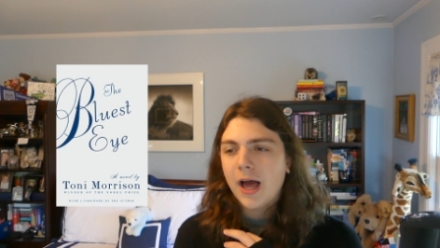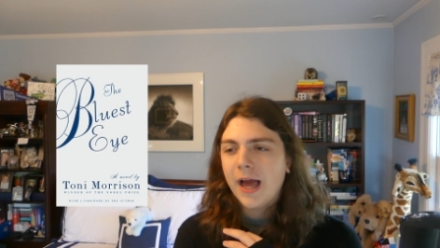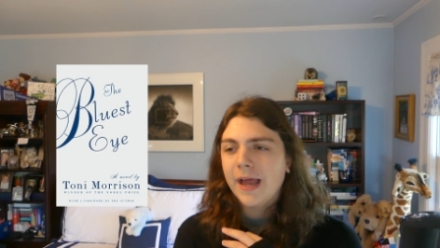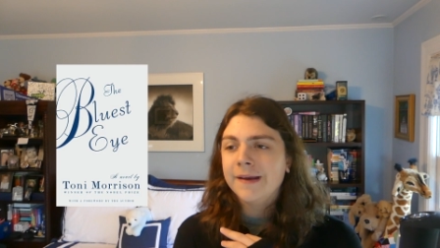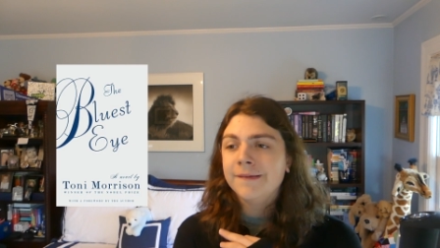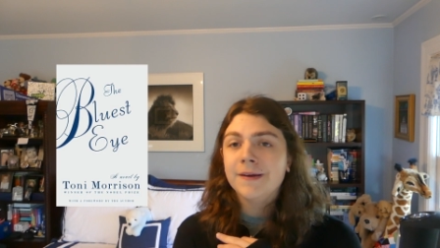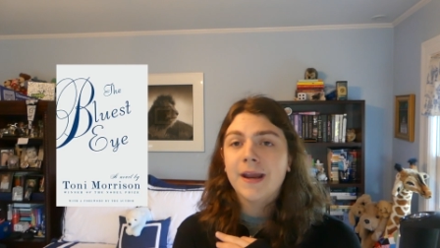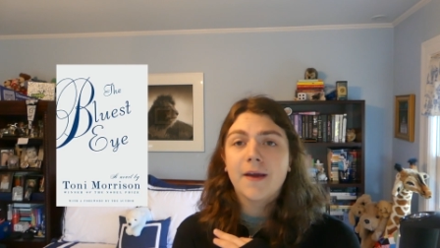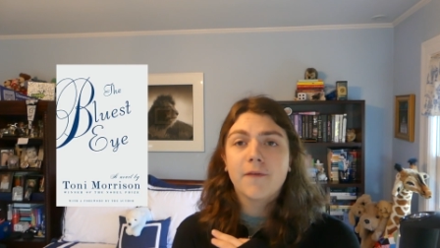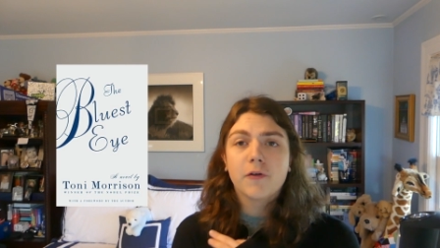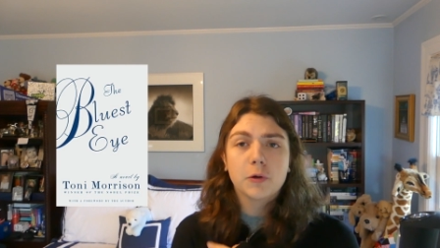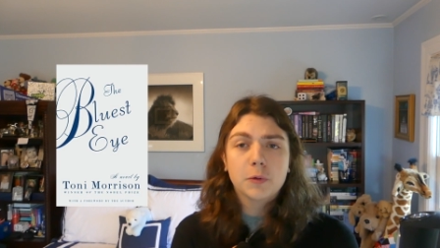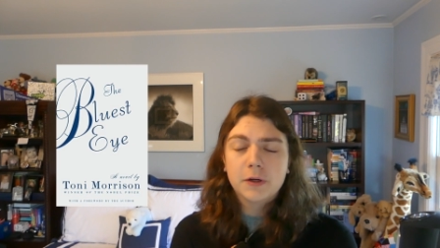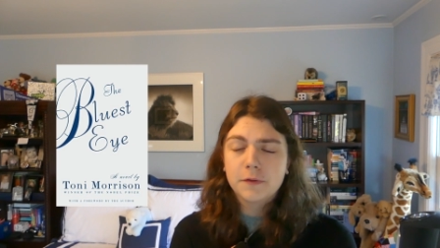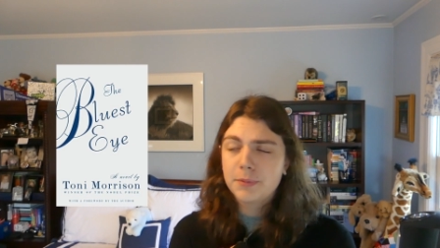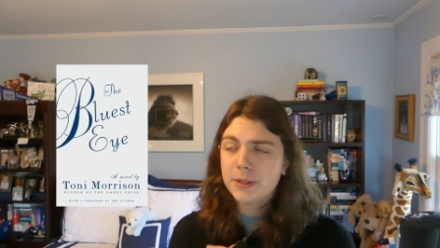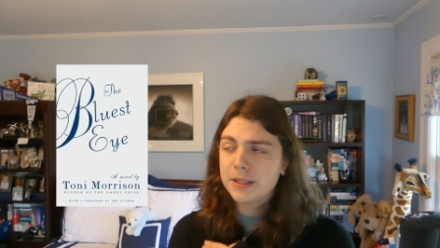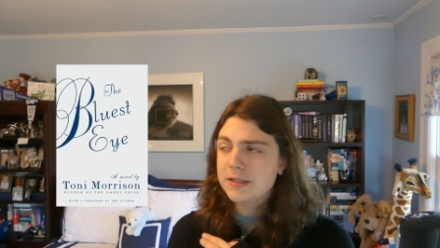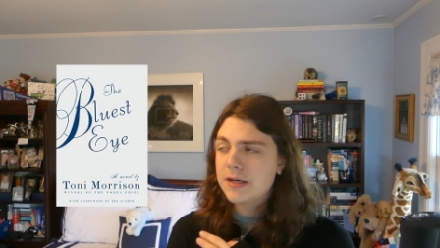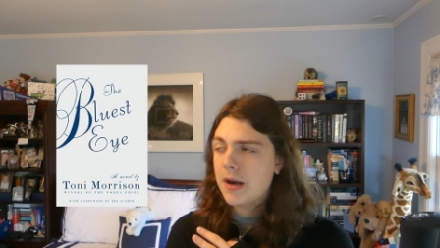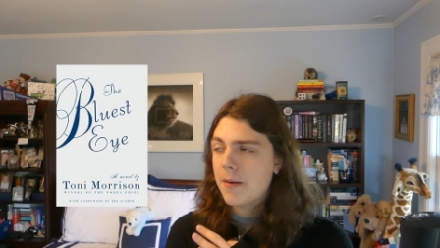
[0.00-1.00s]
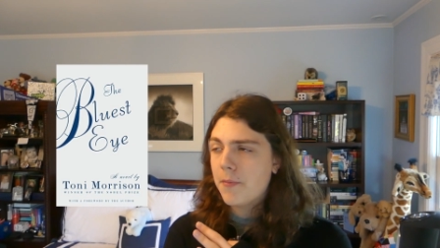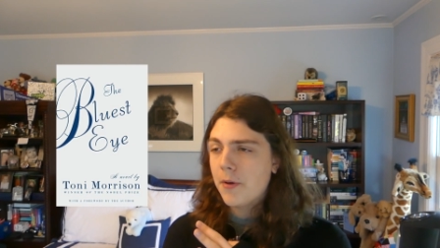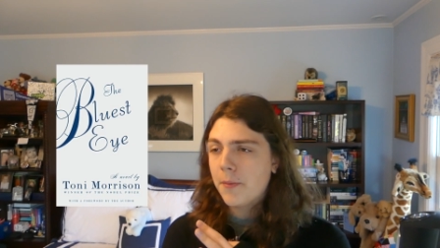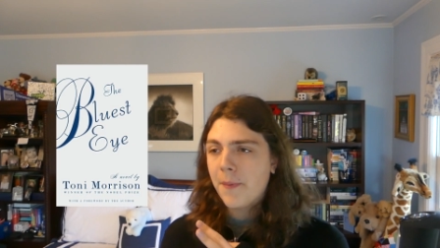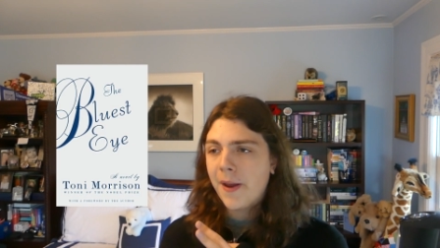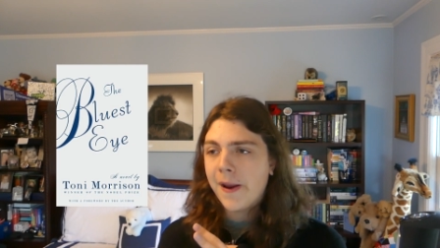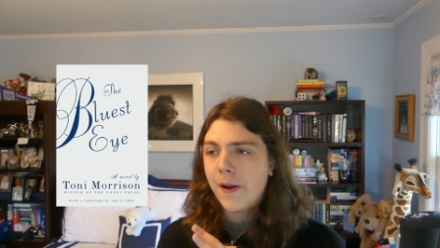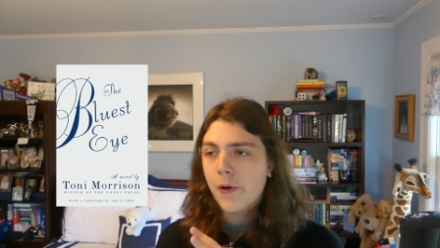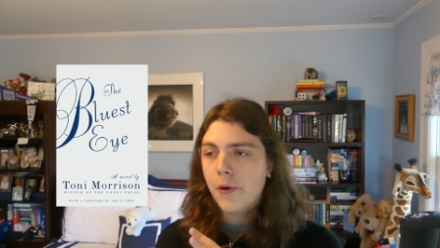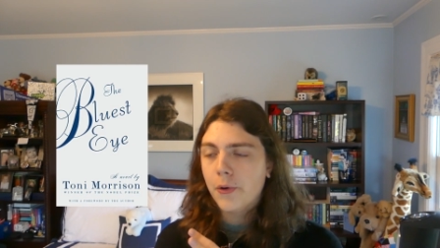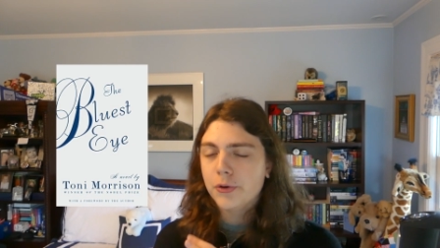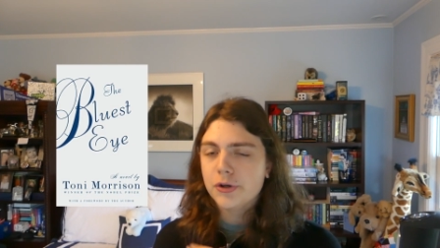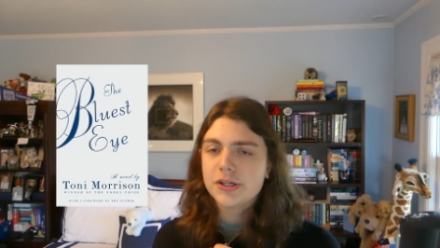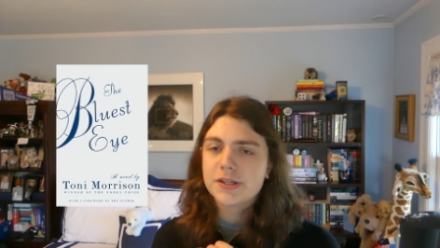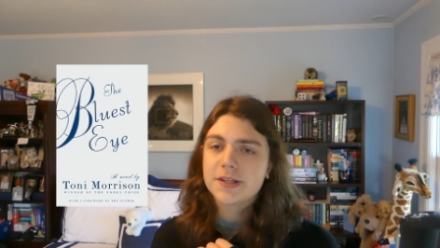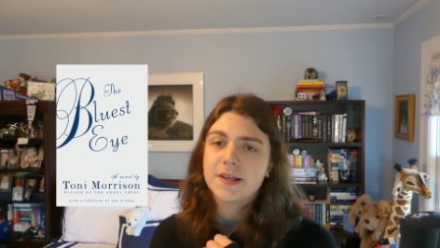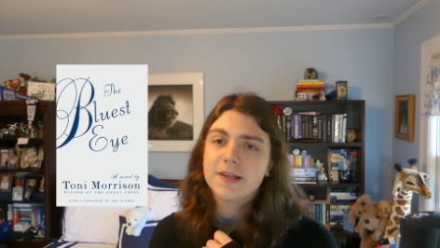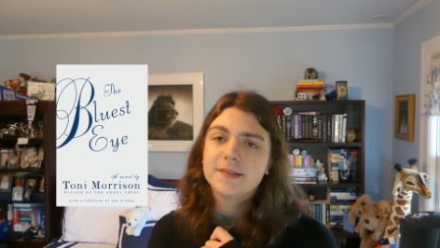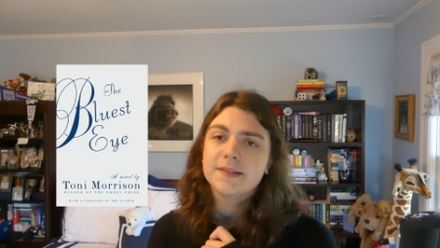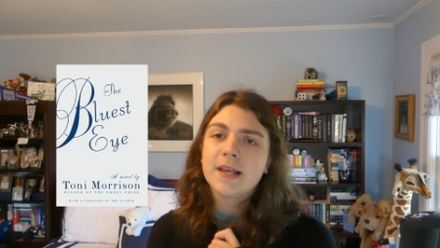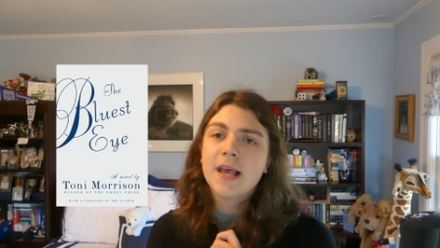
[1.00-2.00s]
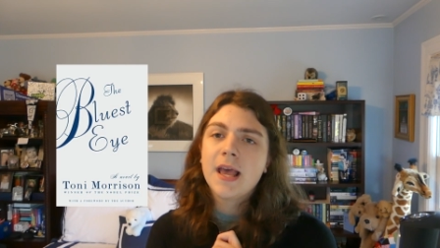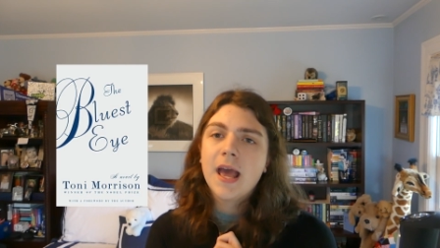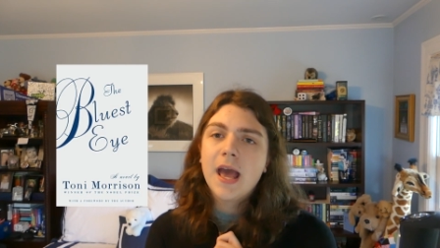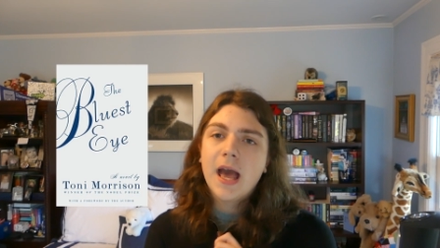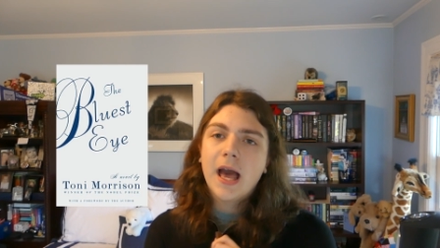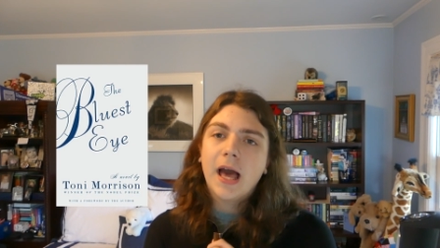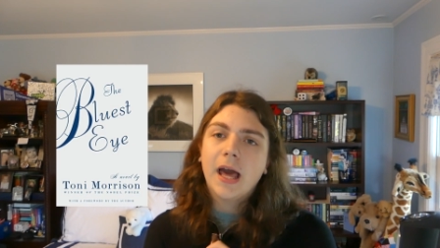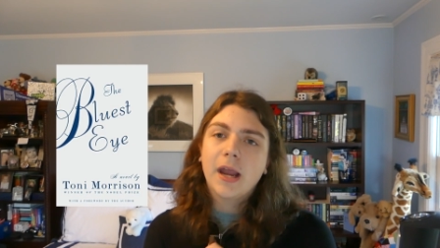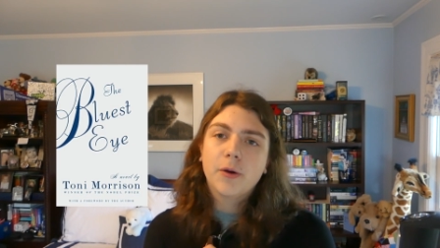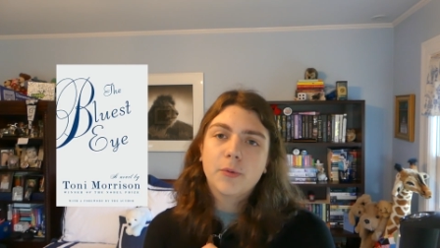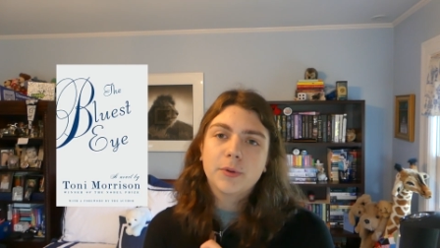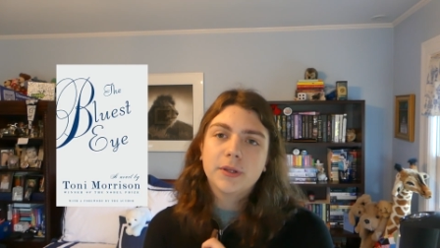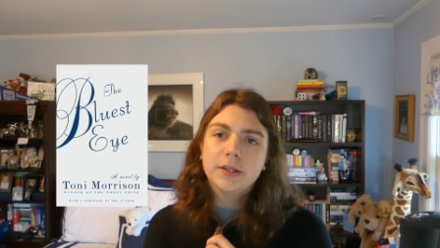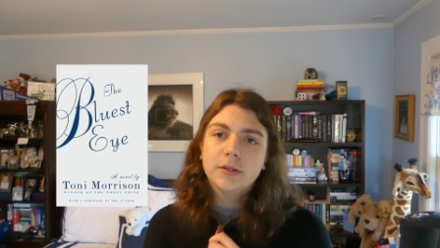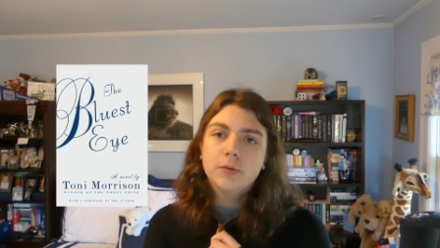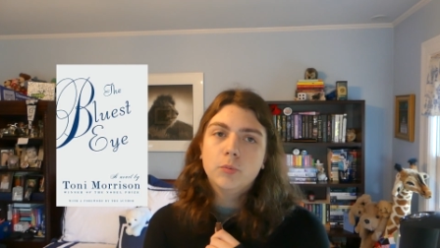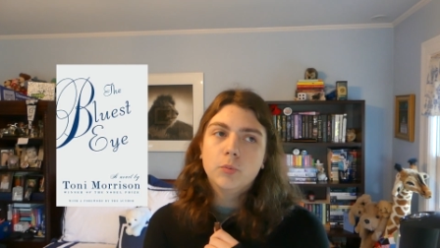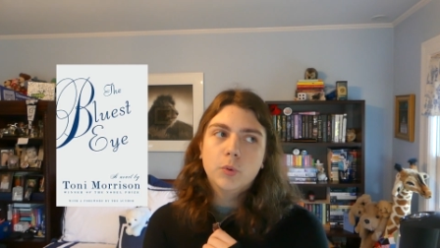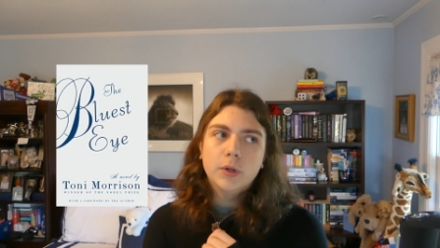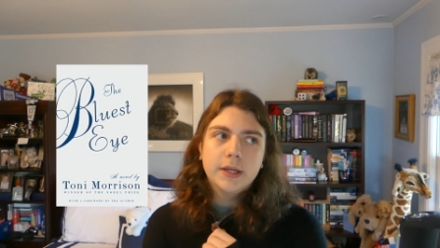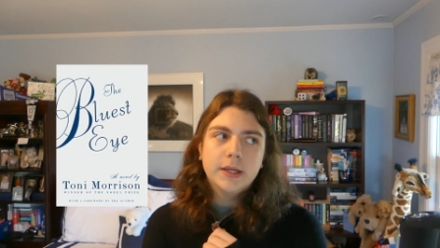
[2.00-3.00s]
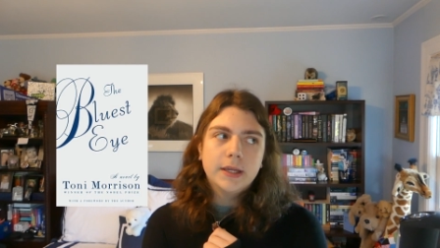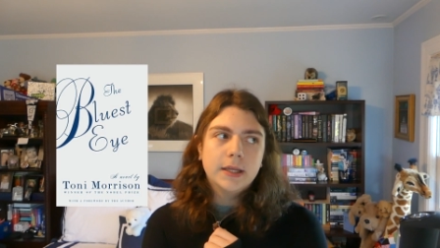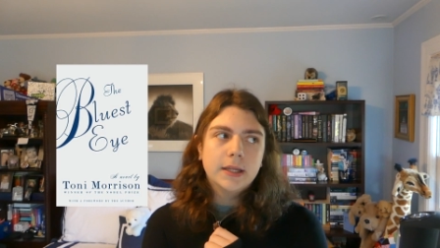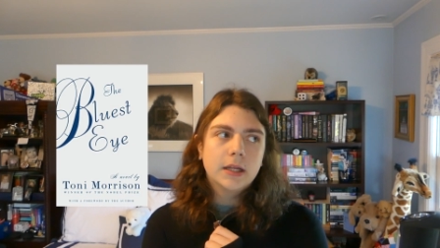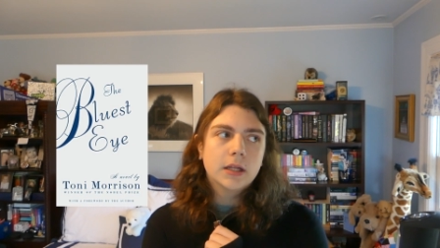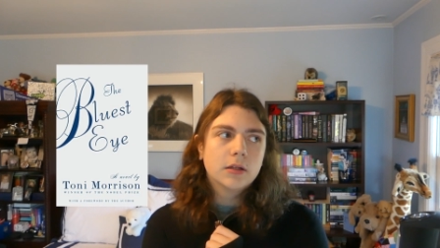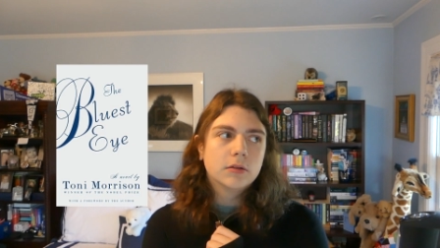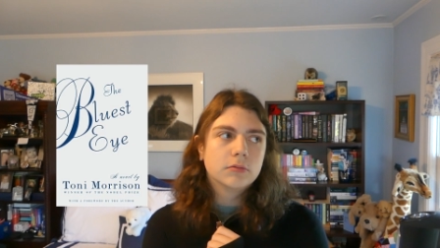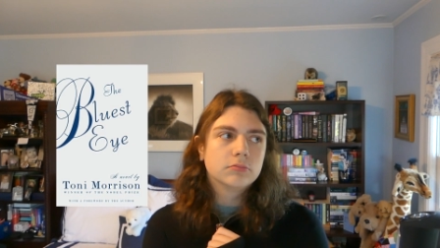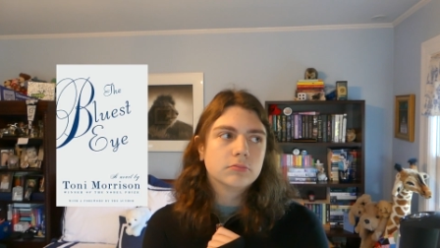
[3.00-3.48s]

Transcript: I never would have picked it up on my own just because I don't really read